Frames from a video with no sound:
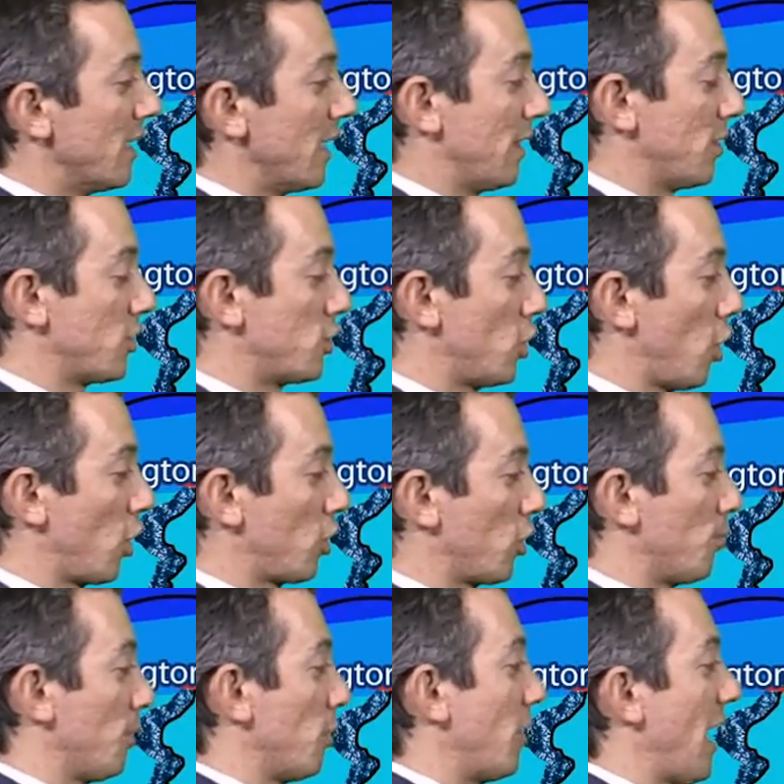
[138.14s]
And this
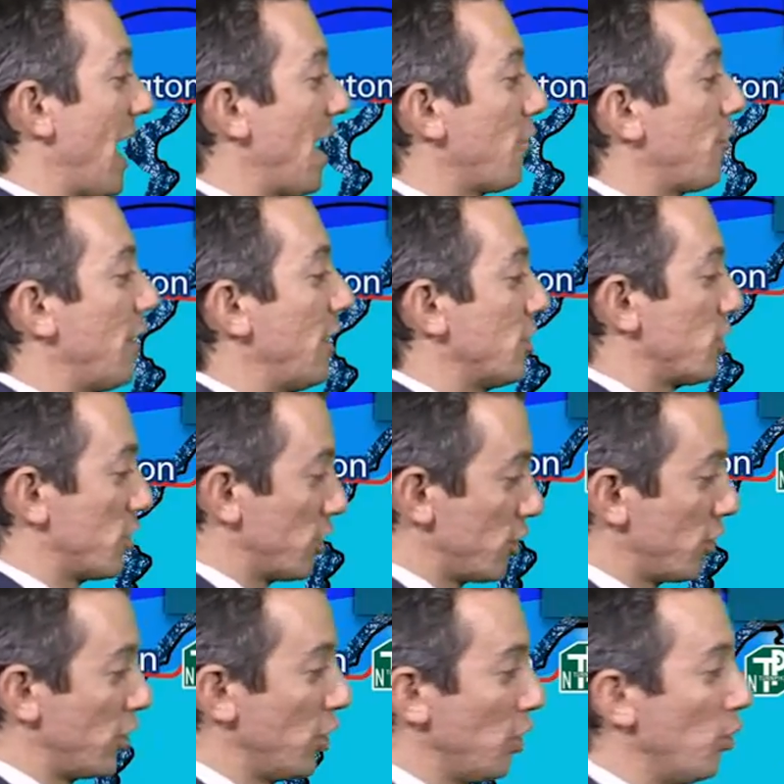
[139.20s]
darker blue, a half inch to
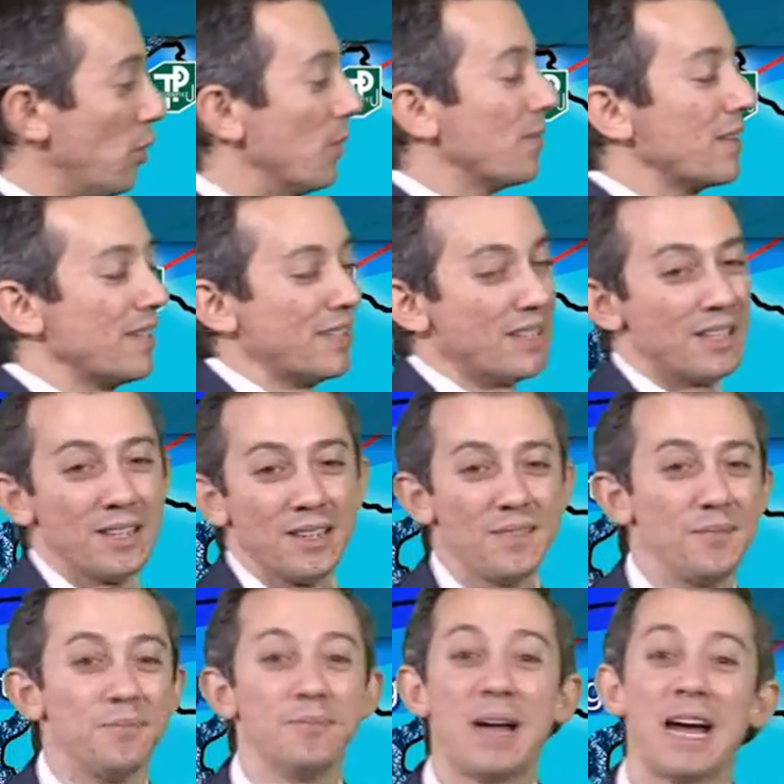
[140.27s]
2. A
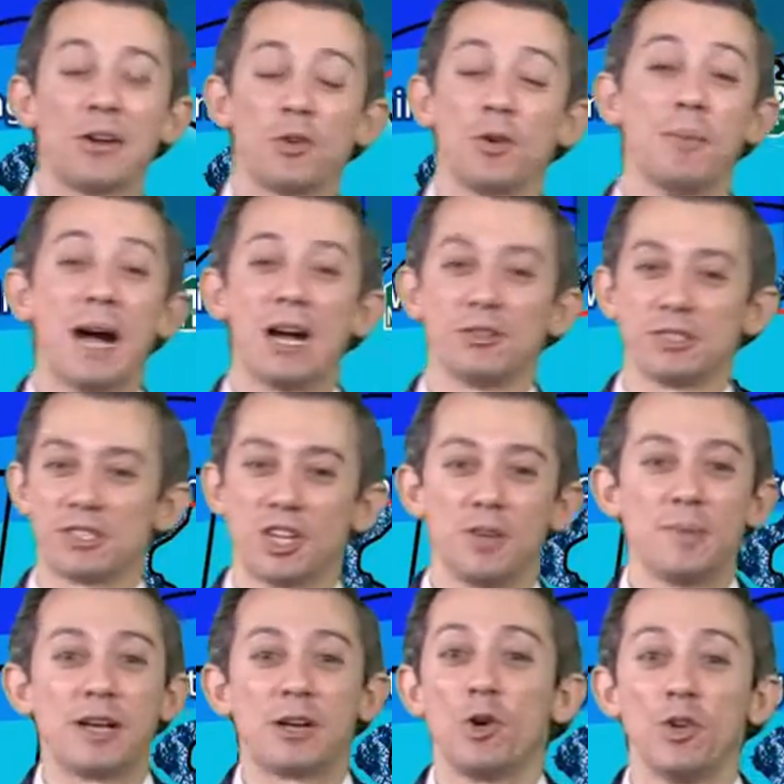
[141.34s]
matter of miles is going
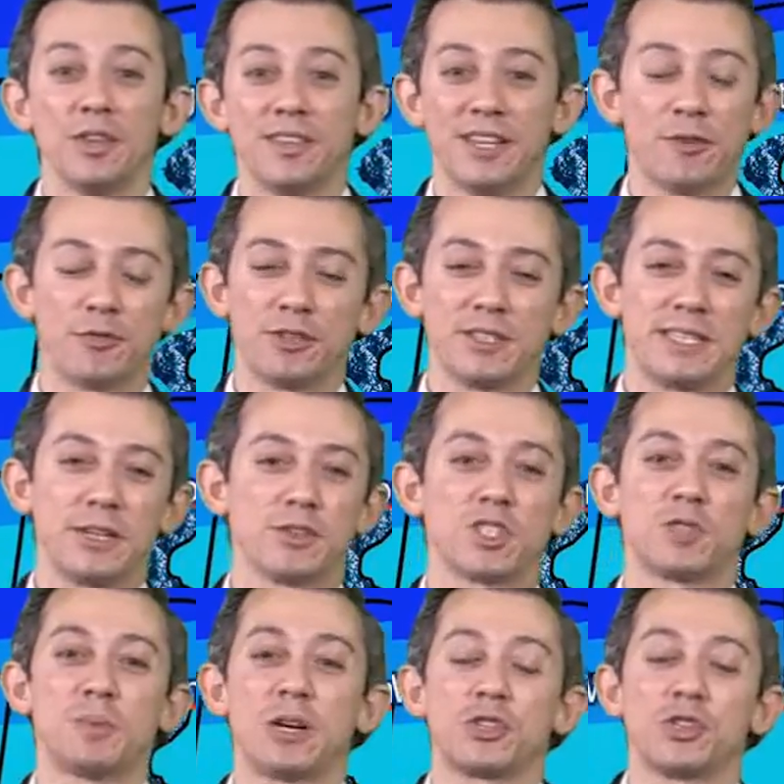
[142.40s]
to make all the difference here,
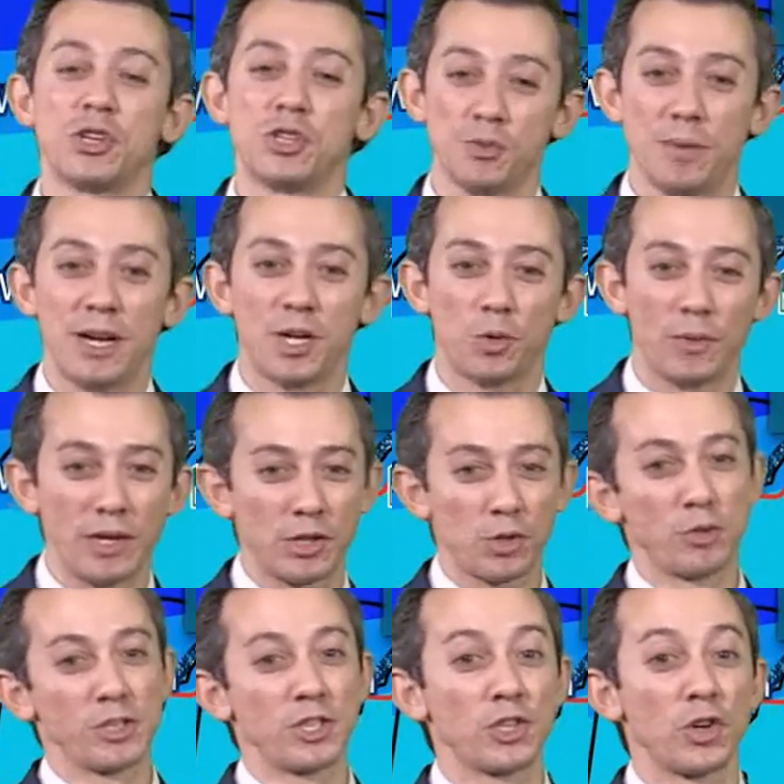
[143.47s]
especially as you make your way
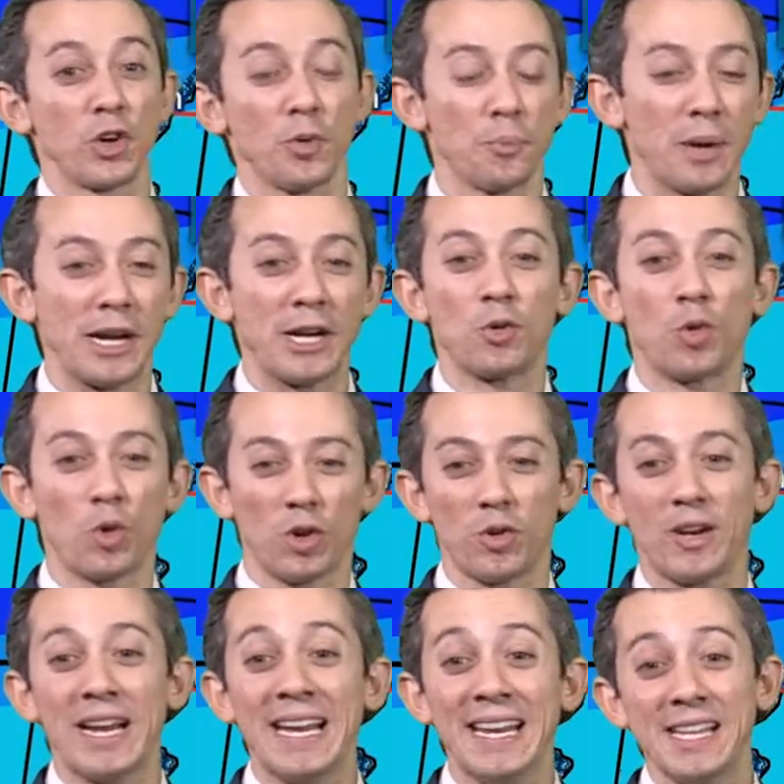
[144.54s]
towards the Turnpike
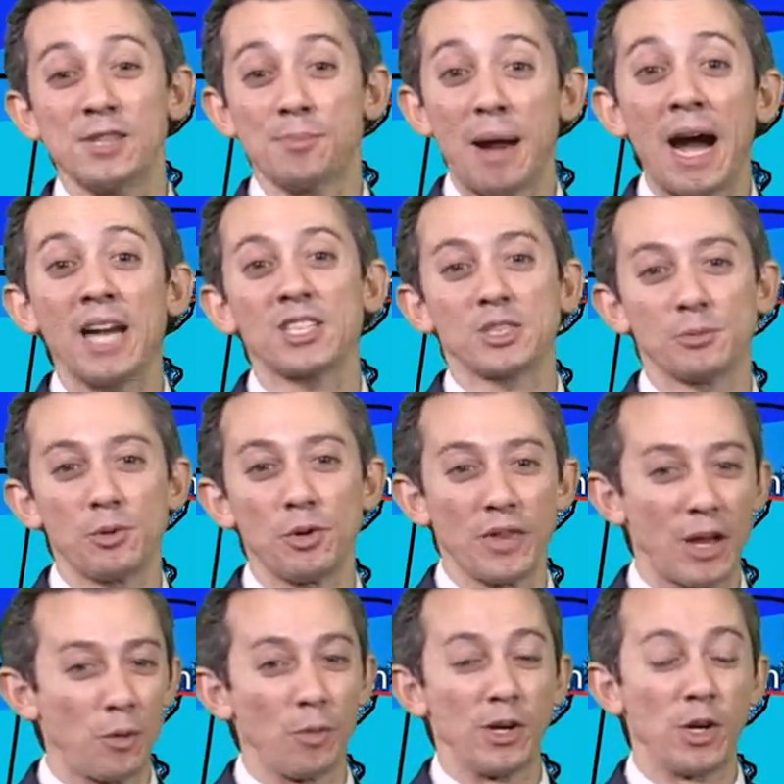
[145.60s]
Corridor. It is possible
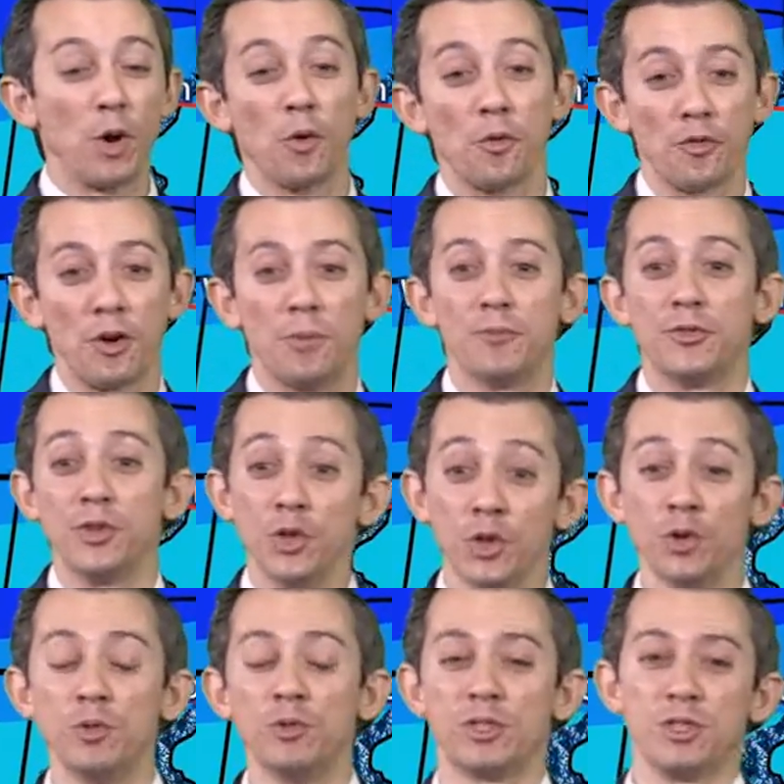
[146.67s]
that we go from
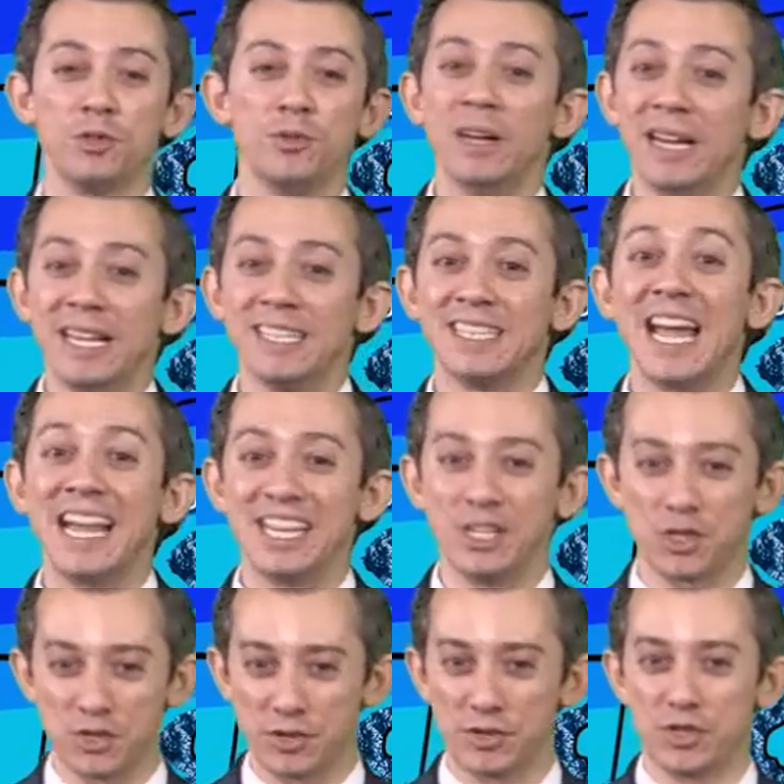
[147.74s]
2 to 10
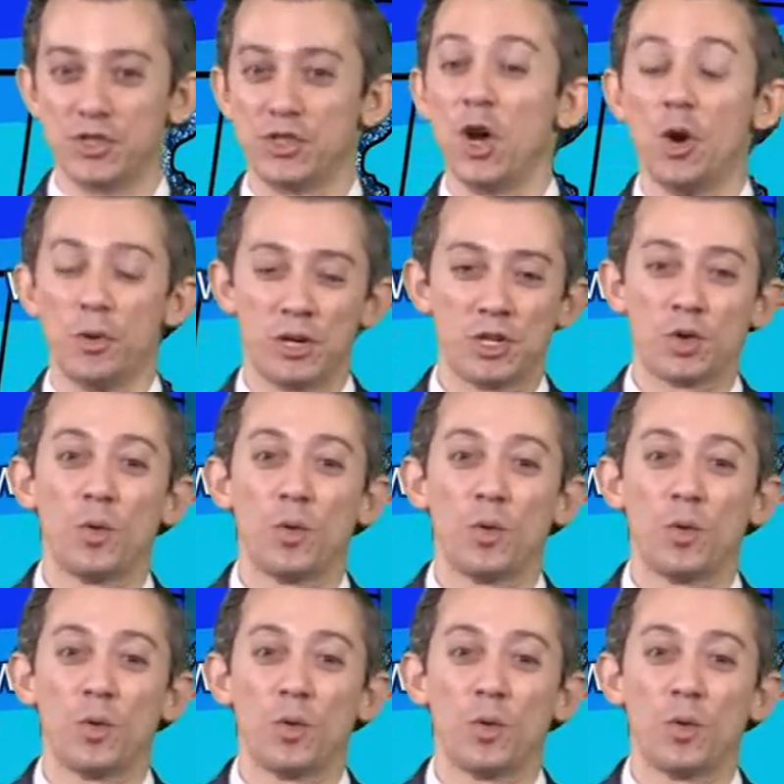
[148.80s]
inches of snow in a